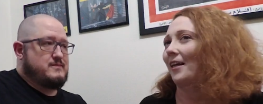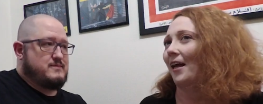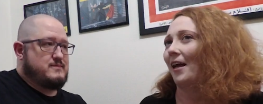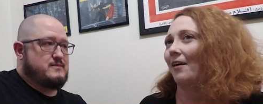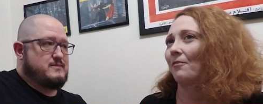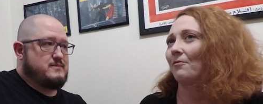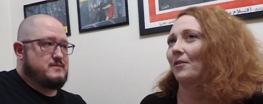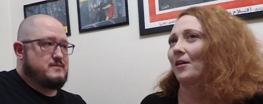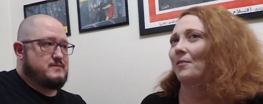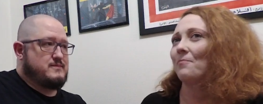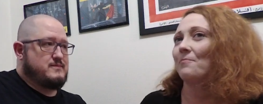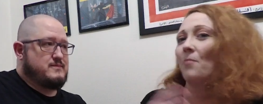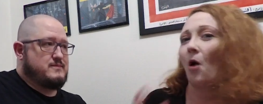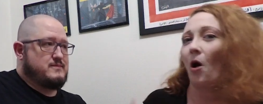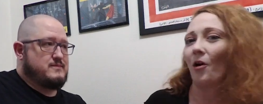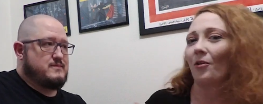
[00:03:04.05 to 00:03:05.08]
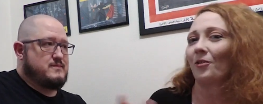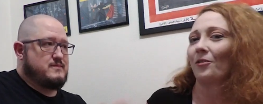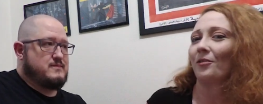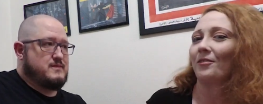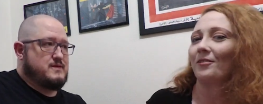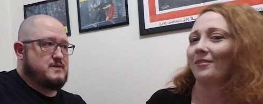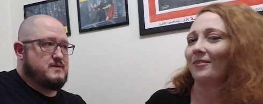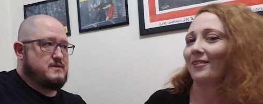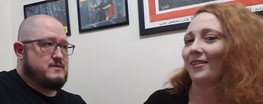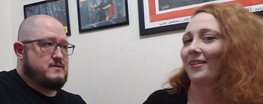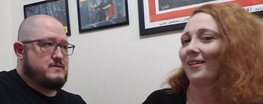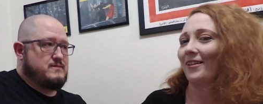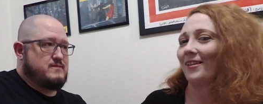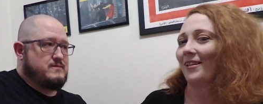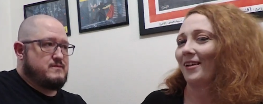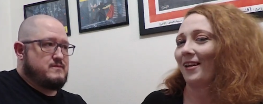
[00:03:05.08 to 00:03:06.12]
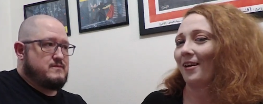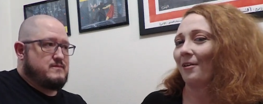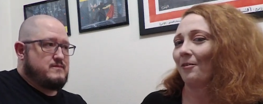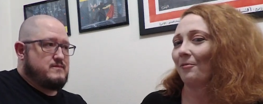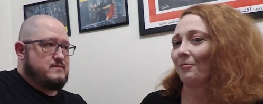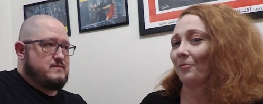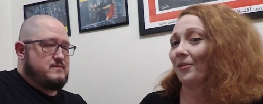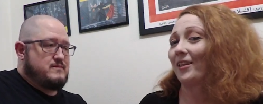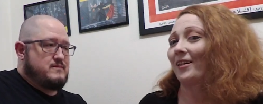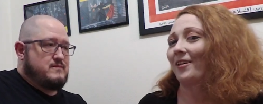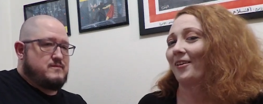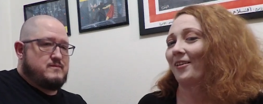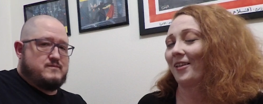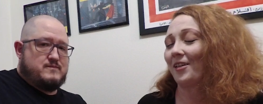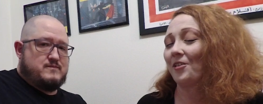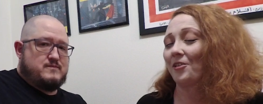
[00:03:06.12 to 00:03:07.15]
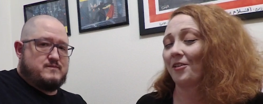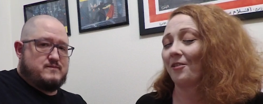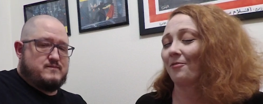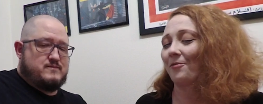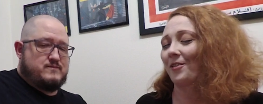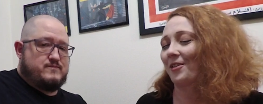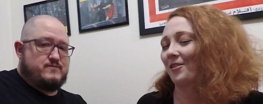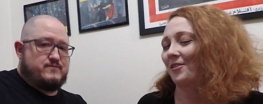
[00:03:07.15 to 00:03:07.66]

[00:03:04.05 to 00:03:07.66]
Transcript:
Speaker 1: have a modern uh, reincarnation of their